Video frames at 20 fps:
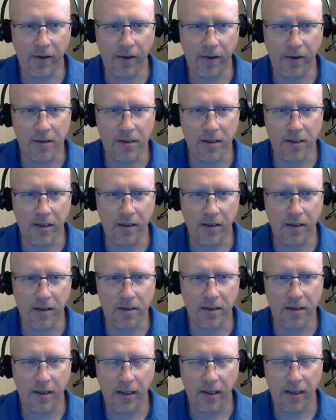You can see
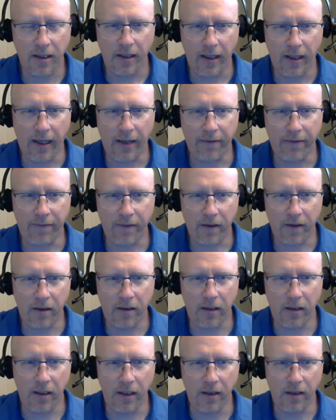this
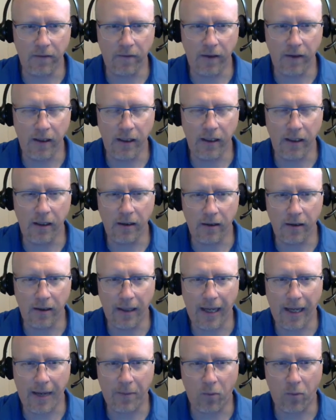FTV
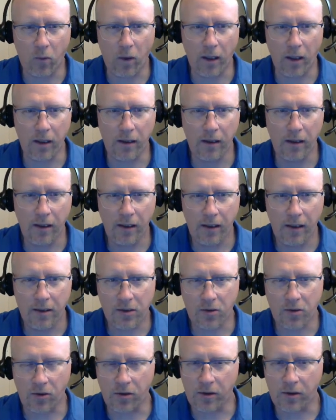Lab 1.
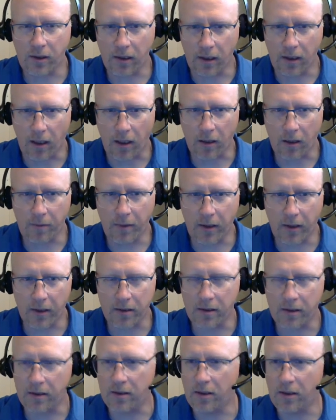It's currently locked
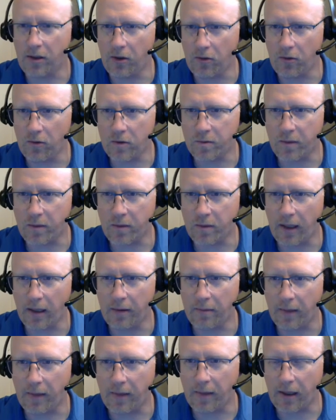because it is in use by
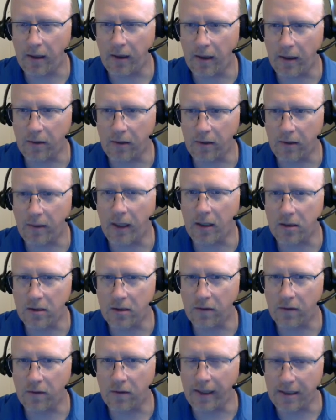uh,
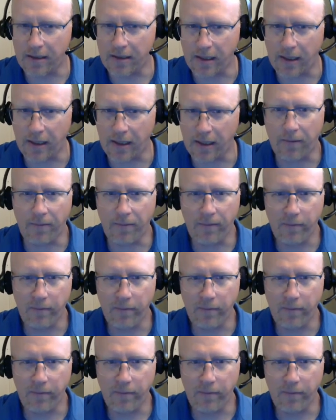Microsoft Excel.